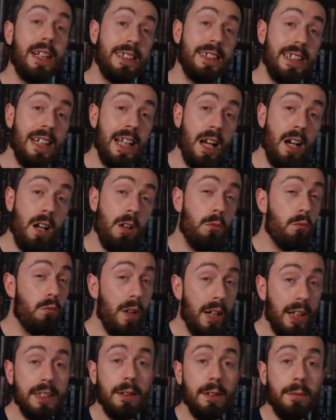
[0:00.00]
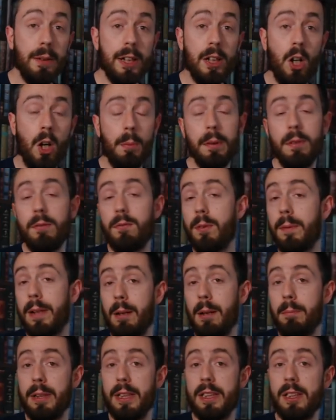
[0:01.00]
is now relatively common from
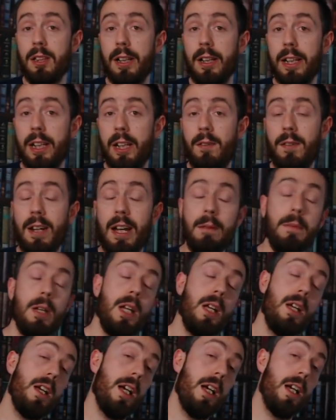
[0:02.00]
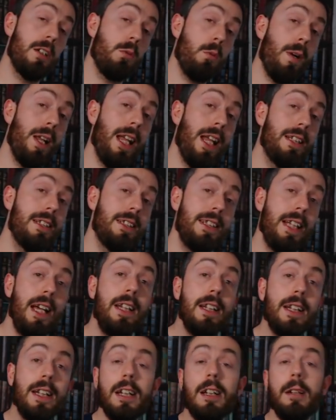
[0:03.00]
companies like QNAP, as well as
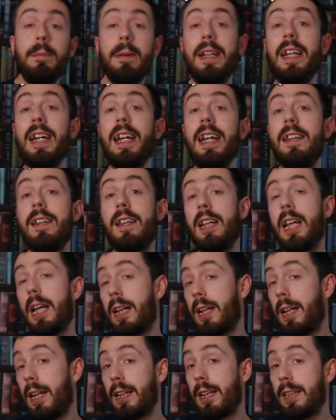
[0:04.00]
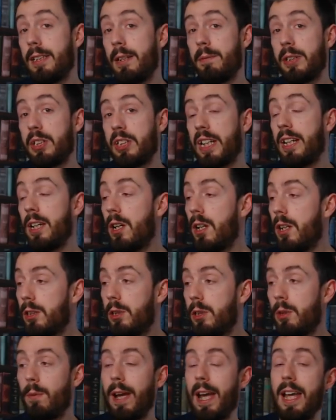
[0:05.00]
ten gigabit Ethernet connectivity
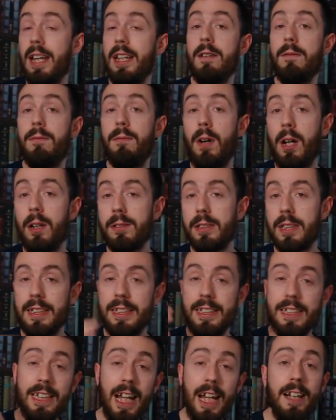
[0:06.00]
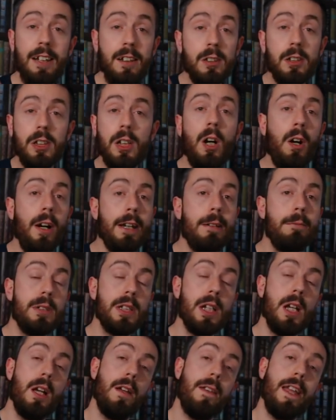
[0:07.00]
to edit files at ten
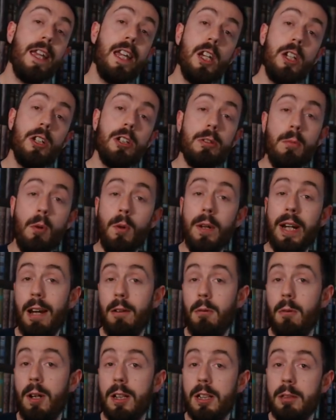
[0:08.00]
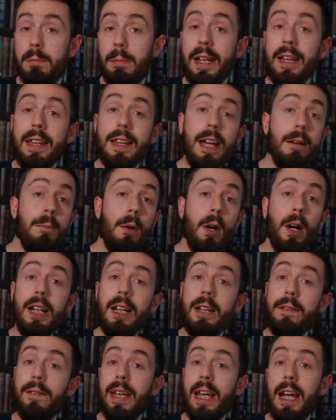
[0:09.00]
times the usual network speed, thereby
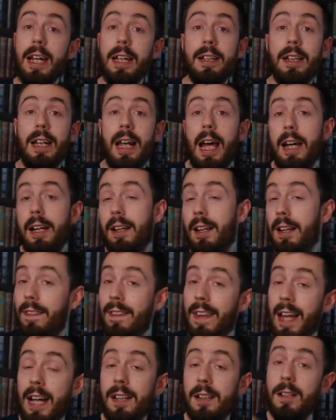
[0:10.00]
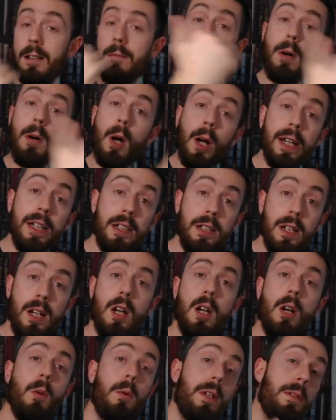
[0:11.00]
alleviating lag. And that, combined
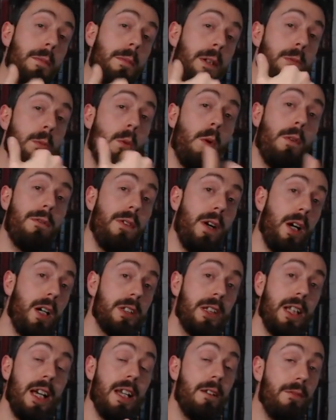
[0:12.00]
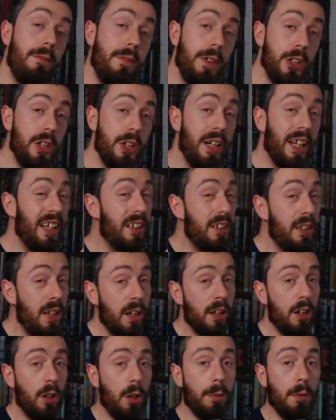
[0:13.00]
with much more faster and efficient
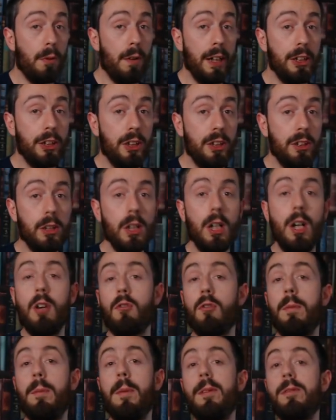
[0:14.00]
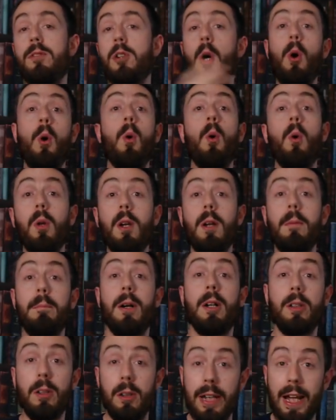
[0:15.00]
internal operations, removes all
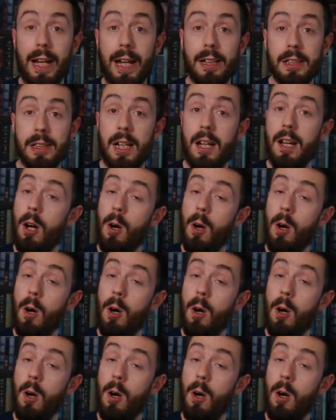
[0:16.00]
bottlenecks.